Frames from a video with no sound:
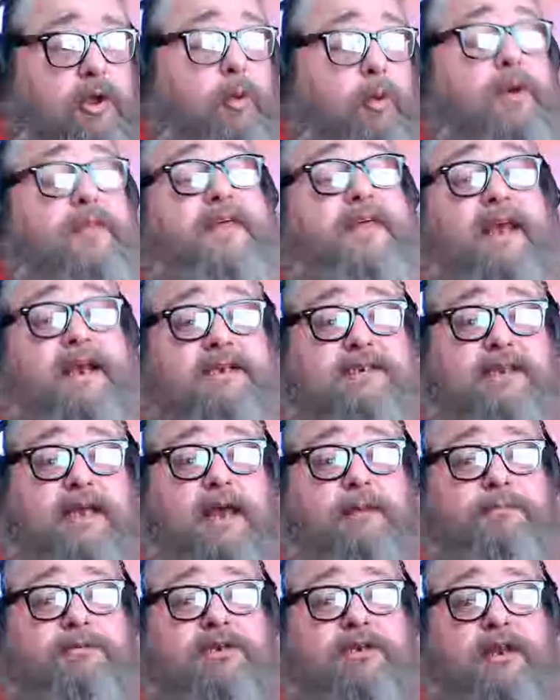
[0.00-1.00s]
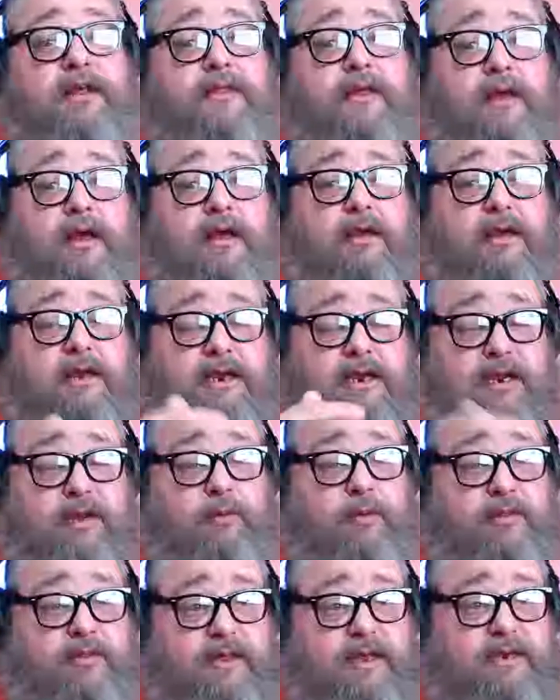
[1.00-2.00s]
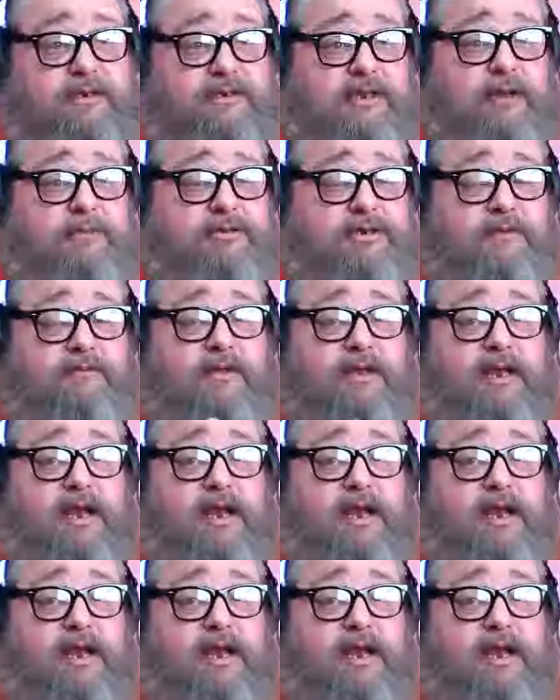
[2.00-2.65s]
with the exception of the